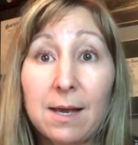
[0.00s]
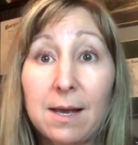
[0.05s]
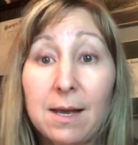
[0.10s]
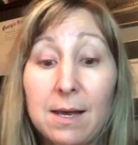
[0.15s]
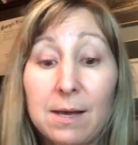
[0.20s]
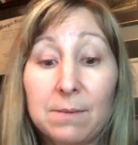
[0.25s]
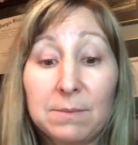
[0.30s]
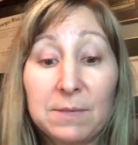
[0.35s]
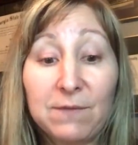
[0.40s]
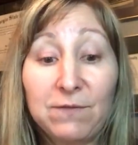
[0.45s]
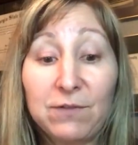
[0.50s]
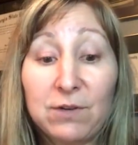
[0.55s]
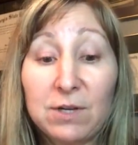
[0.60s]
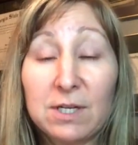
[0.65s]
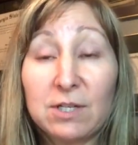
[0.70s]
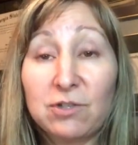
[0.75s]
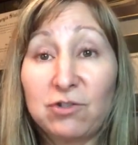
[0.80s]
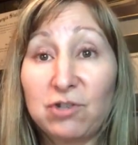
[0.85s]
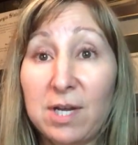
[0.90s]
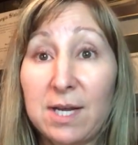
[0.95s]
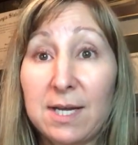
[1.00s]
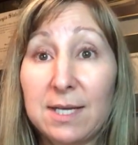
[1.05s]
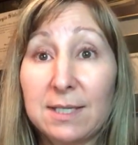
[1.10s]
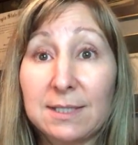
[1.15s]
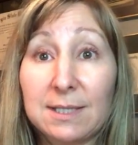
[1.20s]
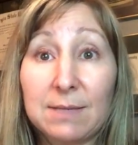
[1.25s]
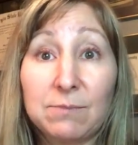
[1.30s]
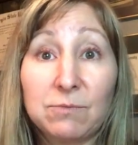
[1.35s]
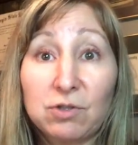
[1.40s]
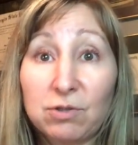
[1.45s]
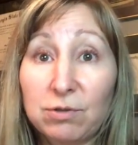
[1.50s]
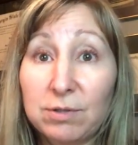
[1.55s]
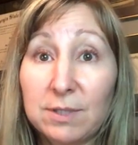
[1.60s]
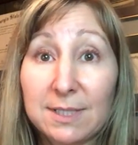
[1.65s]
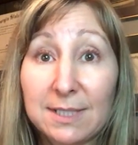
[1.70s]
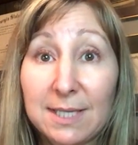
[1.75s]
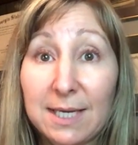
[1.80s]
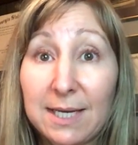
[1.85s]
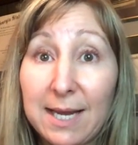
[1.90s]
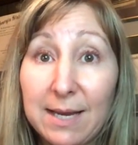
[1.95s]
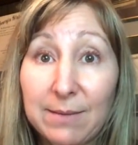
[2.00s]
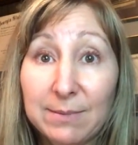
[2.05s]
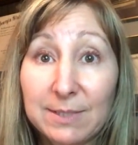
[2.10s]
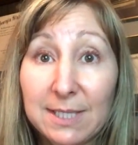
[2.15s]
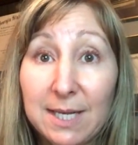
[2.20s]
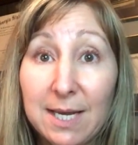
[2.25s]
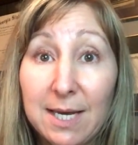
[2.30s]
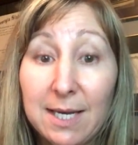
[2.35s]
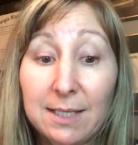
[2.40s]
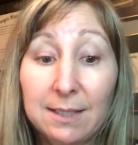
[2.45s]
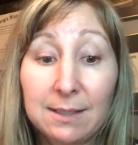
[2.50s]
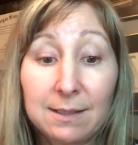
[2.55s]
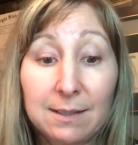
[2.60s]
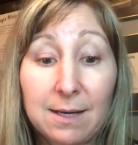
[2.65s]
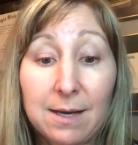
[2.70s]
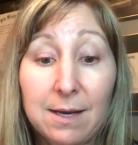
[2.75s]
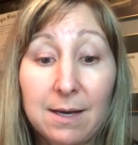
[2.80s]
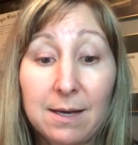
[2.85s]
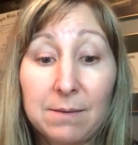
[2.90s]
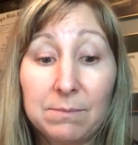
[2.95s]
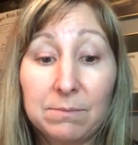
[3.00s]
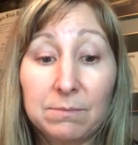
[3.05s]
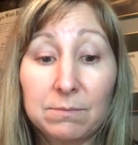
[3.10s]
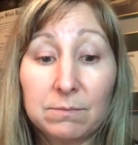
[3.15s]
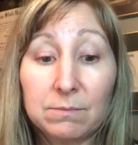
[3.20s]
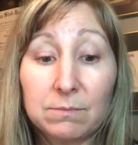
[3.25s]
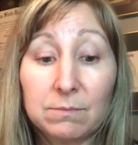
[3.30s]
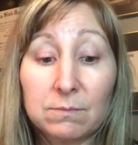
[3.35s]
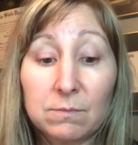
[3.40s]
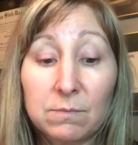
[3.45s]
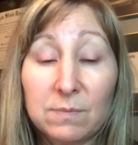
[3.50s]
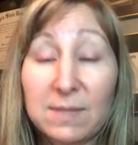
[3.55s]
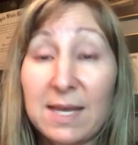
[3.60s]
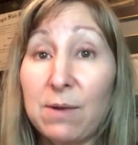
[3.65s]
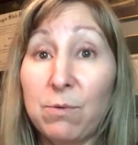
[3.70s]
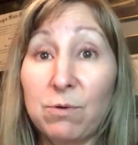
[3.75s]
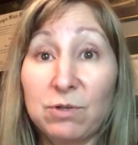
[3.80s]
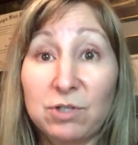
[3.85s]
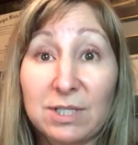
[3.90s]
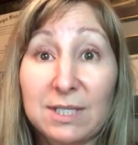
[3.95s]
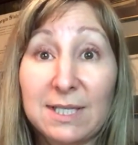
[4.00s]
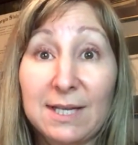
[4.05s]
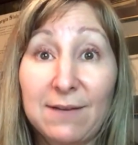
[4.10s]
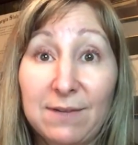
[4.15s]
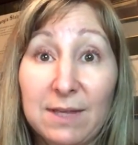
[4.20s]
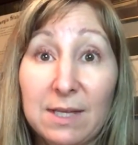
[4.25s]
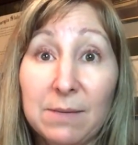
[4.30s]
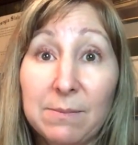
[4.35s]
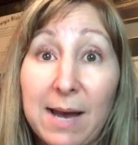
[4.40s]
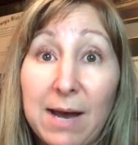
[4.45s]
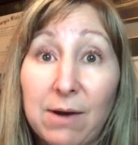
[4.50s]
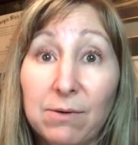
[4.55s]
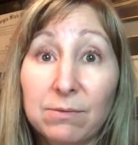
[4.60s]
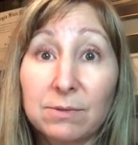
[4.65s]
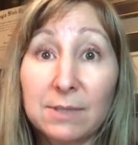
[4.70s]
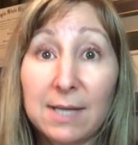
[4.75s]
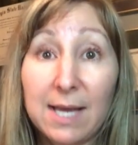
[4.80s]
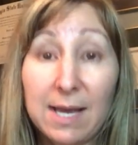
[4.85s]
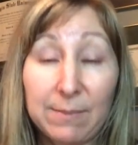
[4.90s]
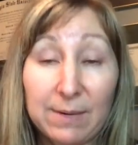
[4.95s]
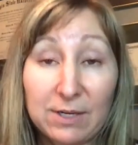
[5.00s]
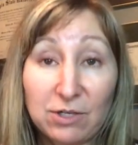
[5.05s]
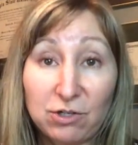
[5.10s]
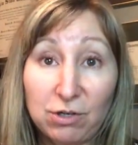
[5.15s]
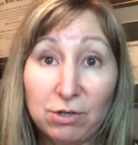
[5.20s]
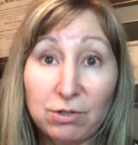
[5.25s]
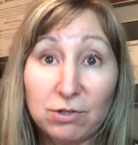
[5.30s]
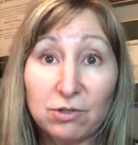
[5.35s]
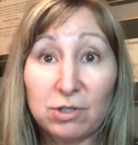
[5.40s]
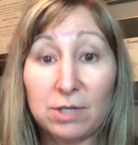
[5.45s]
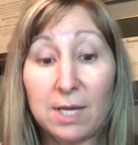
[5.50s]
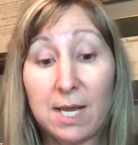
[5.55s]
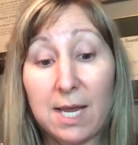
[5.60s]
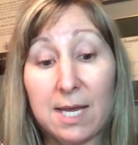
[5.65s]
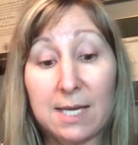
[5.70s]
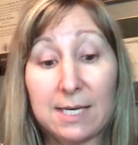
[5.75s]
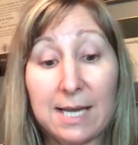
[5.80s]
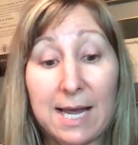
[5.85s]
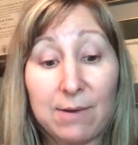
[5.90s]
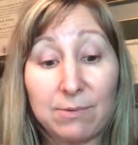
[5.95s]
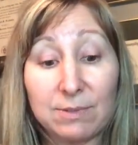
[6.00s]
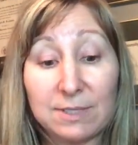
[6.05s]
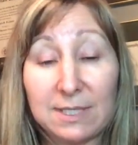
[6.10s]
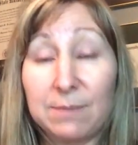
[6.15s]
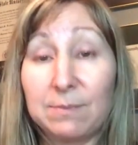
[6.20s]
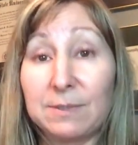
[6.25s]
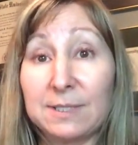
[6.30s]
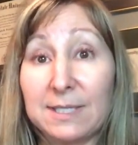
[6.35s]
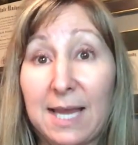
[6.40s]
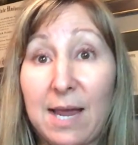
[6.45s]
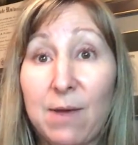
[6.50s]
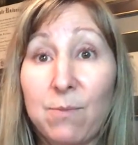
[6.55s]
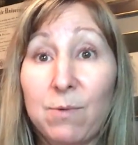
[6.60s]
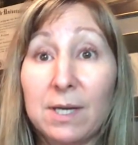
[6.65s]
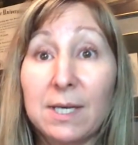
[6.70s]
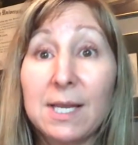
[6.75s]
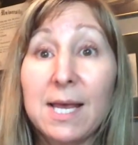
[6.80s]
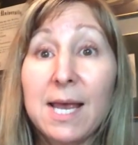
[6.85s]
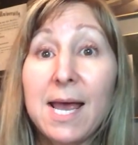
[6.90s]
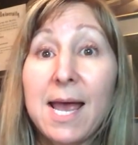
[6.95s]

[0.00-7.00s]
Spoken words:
If you get a chance, I'm sure it's on Amazon. They were just giving them out at my church, and I was able to get one.